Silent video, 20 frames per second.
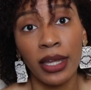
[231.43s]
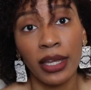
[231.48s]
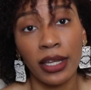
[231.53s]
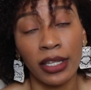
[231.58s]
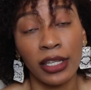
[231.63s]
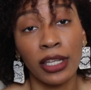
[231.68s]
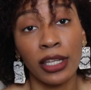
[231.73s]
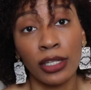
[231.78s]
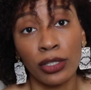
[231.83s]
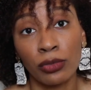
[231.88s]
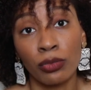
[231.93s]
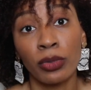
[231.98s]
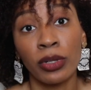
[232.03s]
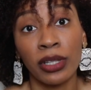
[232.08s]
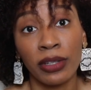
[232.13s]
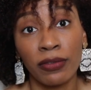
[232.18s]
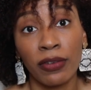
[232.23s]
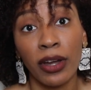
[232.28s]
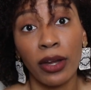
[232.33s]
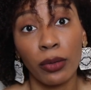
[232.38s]
it's
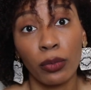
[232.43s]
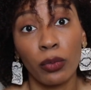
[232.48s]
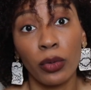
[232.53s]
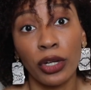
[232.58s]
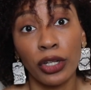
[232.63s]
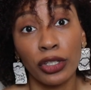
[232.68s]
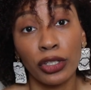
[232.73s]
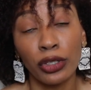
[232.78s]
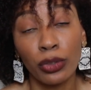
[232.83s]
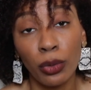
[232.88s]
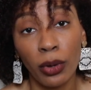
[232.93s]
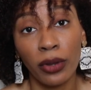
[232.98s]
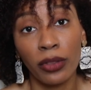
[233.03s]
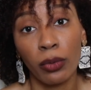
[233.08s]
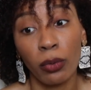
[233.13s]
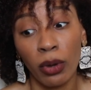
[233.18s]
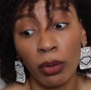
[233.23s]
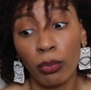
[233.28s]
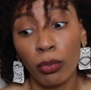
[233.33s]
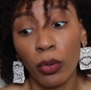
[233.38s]
really fun when you are
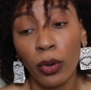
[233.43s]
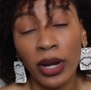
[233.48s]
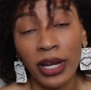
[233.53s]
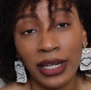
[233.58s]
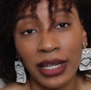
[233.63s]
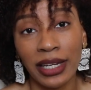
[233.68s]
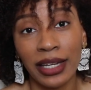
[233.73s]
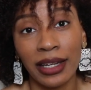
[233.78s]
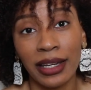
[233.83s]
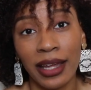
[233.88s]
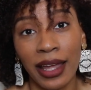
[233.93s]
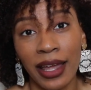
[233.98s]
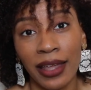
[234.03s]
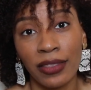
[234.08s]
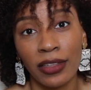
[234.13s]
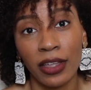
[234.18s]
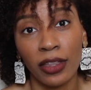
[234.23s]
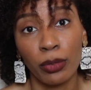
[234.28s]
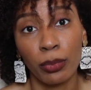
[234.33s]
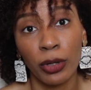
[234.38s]
the one pointing at
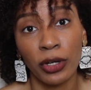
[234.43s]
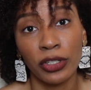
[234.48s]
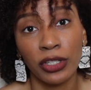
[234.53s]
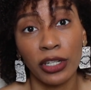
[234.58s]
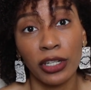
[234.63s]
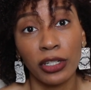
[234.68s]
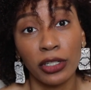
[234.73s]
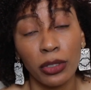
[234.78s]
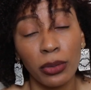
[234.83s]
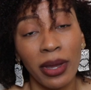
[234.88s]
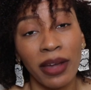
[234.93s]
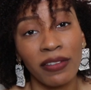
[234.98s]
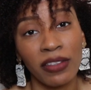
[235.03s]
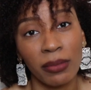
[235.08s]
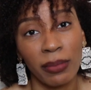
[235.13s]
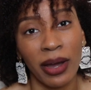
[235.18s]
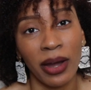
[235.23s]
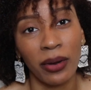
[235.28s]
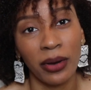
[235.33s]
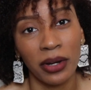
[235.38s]
the other person and you have the
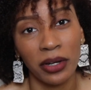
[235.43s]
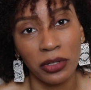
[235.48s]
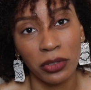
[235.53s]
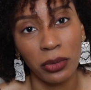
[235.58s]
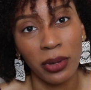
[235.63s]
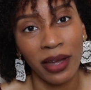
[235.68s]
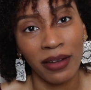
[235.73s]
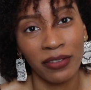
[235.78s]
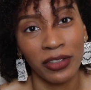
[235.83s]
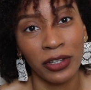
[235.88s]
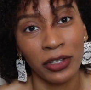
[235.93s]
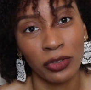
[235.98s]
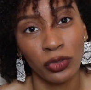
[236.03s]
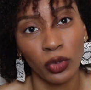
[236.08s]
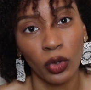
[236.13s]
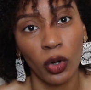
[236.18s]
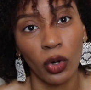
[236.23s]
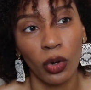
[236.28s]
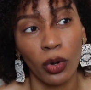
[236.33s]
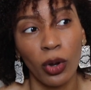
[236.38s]
power and you have the
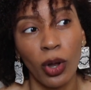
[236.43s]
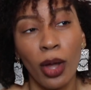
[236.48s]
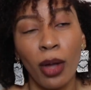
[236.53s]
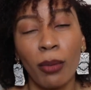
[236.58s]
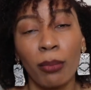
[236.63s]
control.